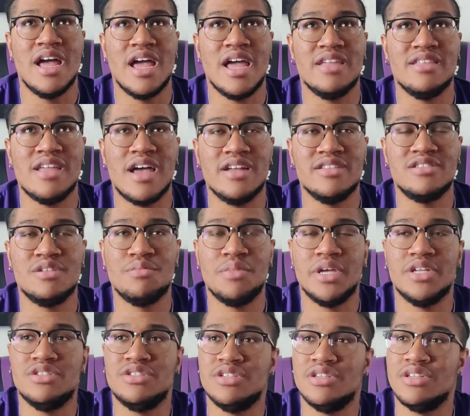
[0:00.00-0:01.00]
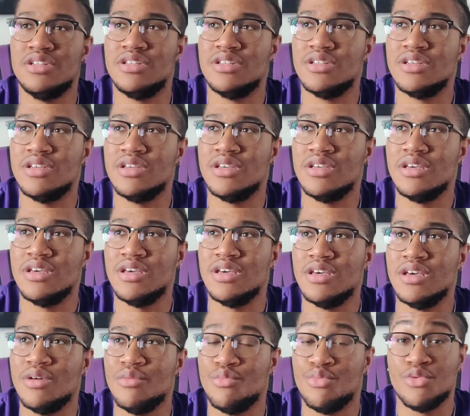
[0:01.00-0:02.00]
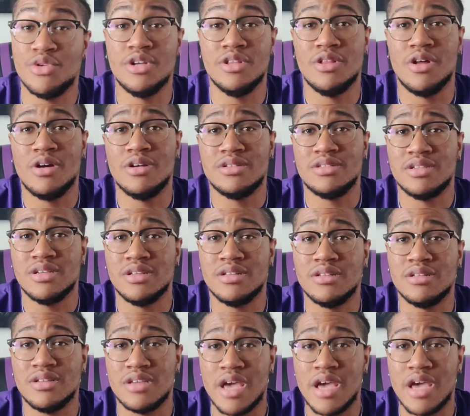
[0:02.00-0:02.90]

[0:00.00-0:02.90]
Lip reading: and not to mention Brie Larson.